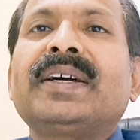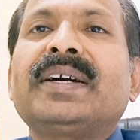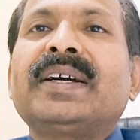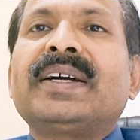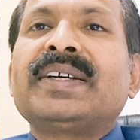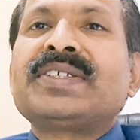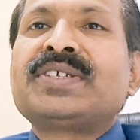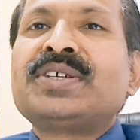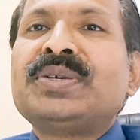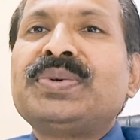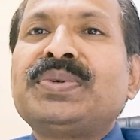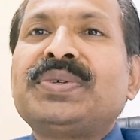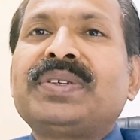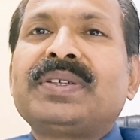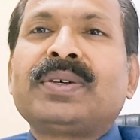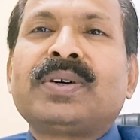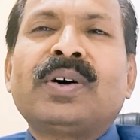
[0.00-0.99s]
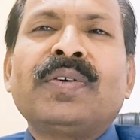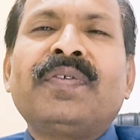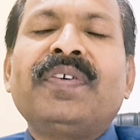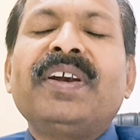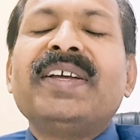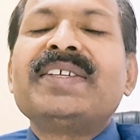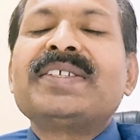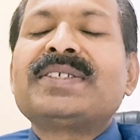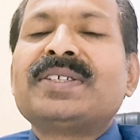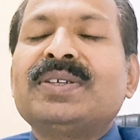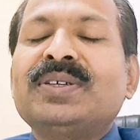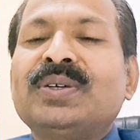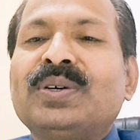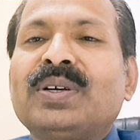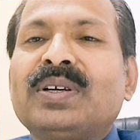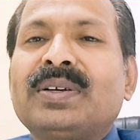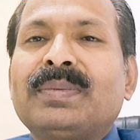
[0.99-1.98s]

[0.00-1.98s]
exude confidence in your